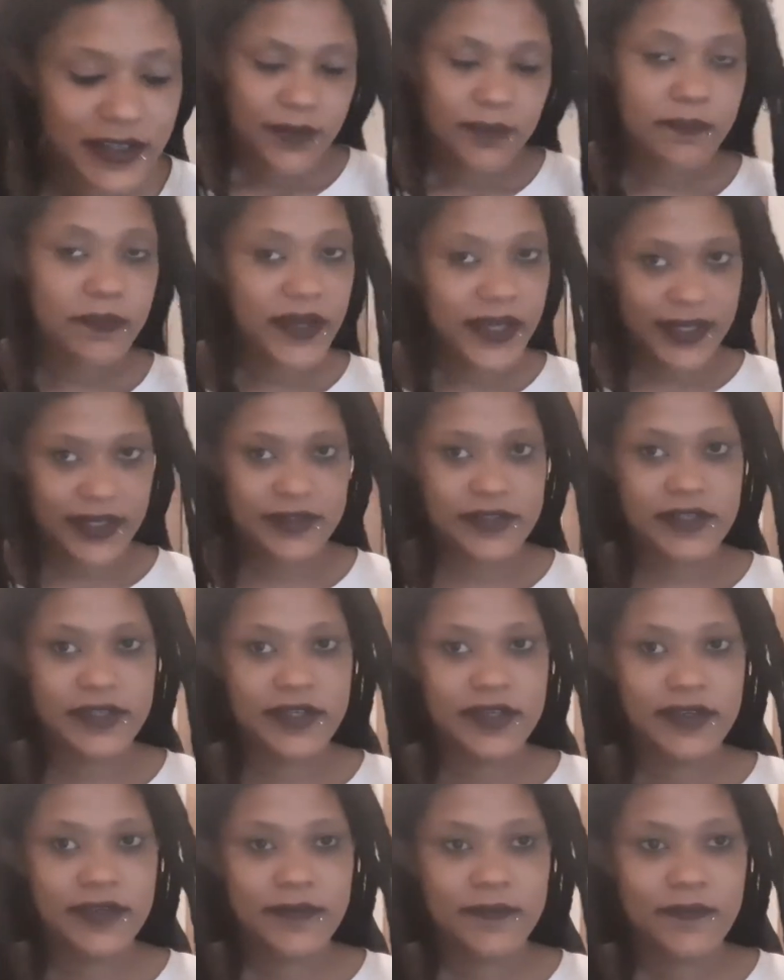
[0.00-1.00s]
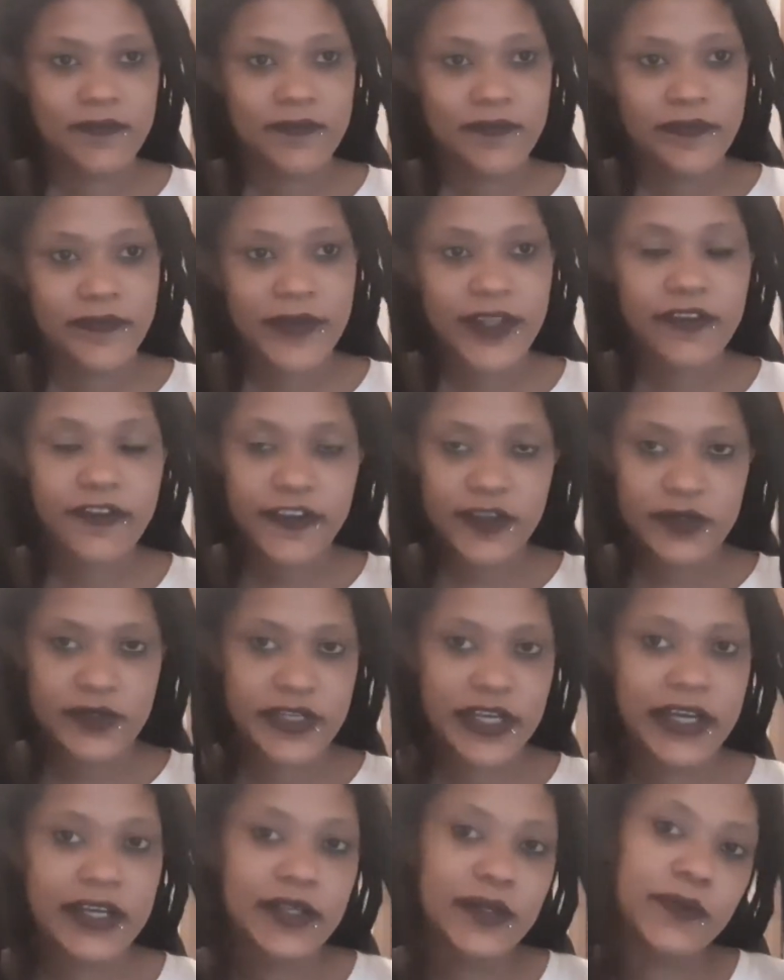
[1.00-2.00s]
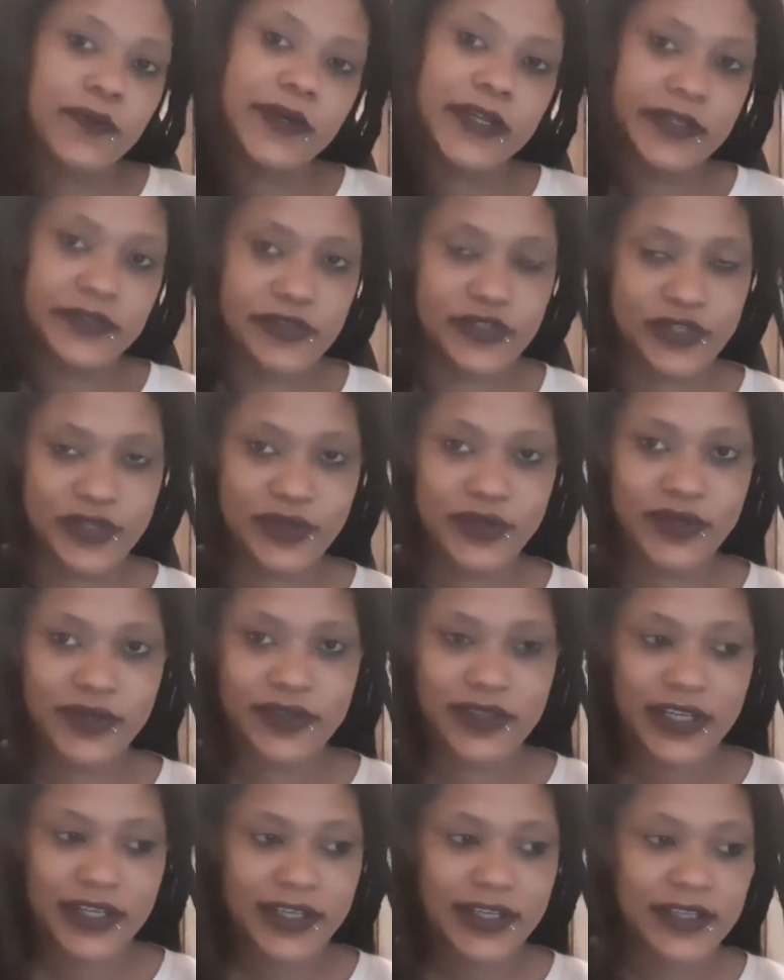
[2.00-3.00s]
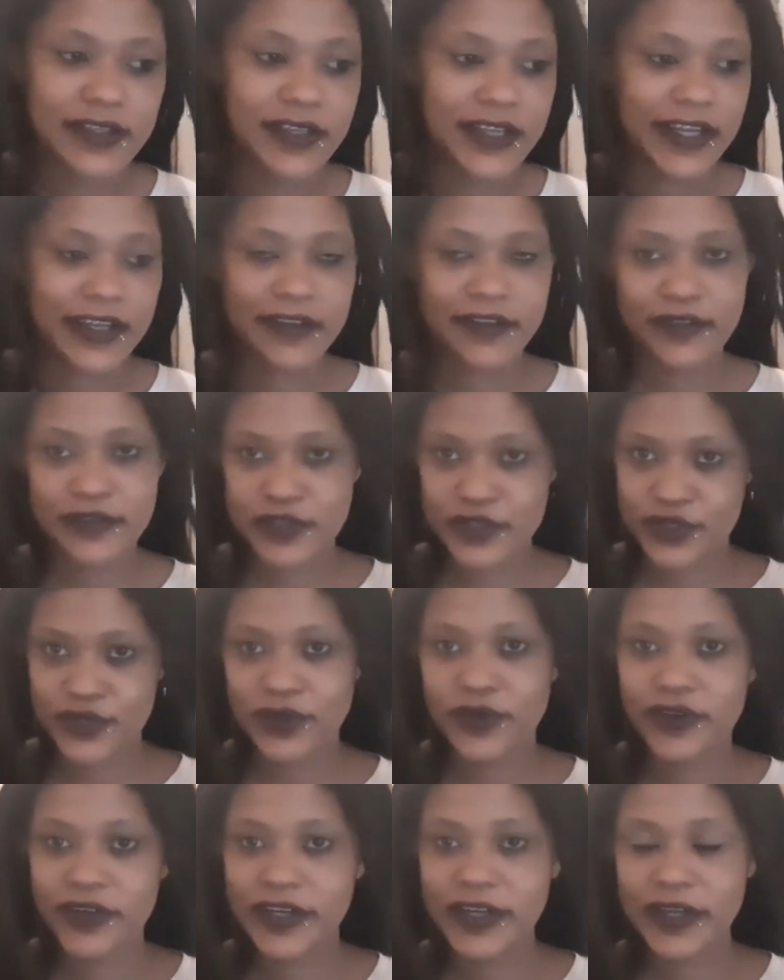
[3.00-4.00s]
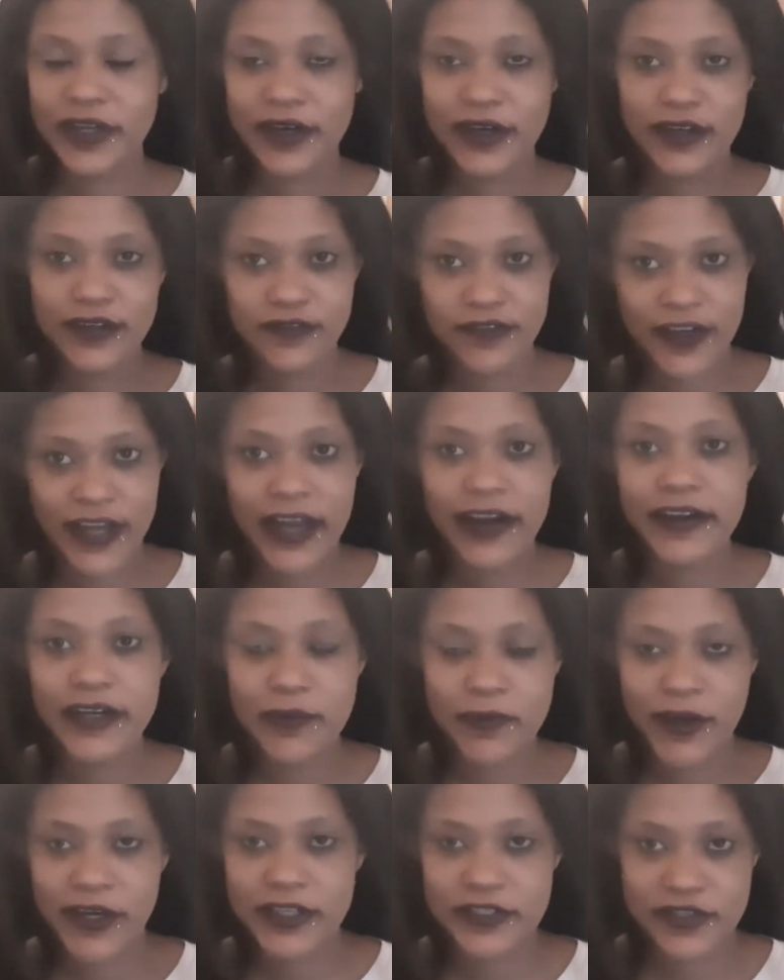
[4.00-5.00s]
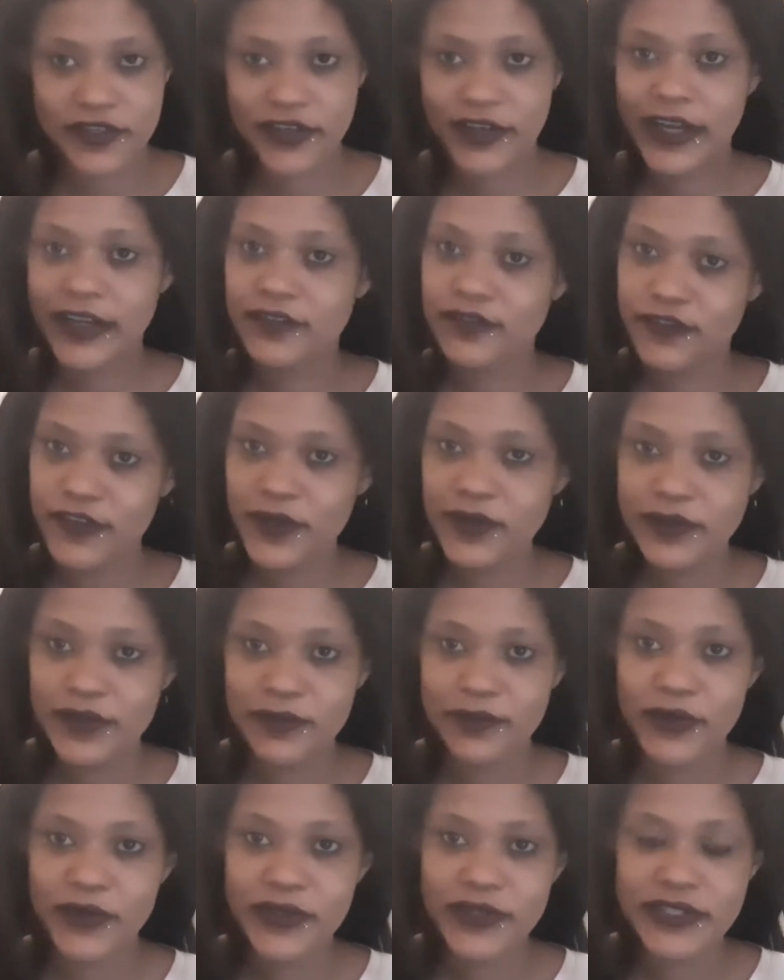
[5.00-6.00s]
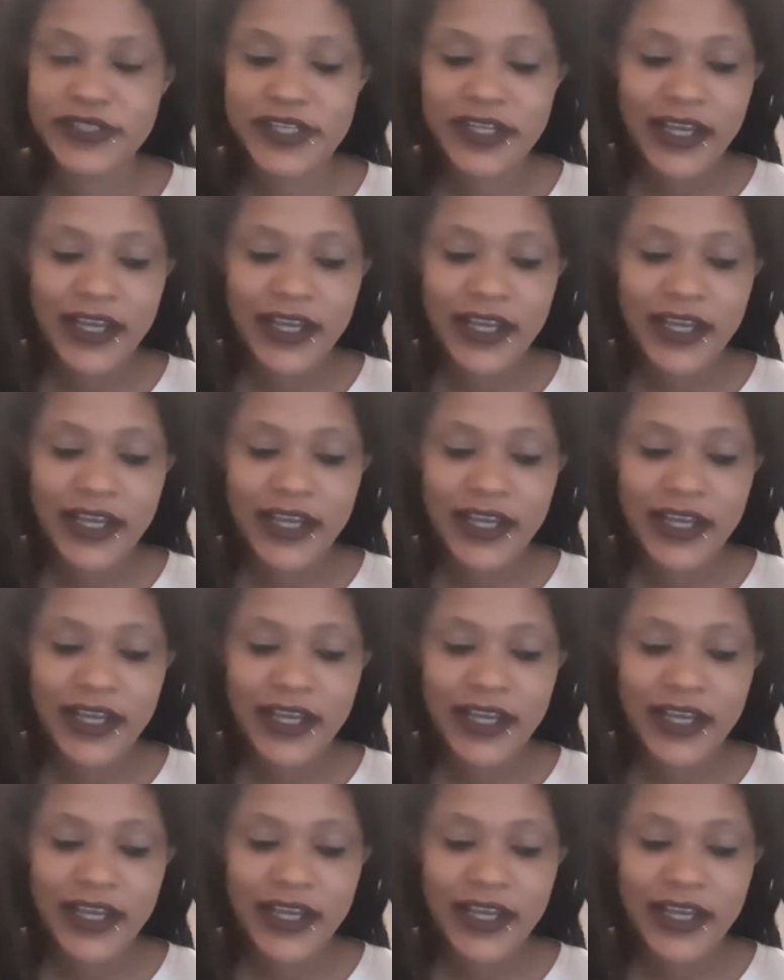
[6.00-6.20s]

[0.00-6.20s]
But if you tell one story, like the story of Harry Potter and Voldemort,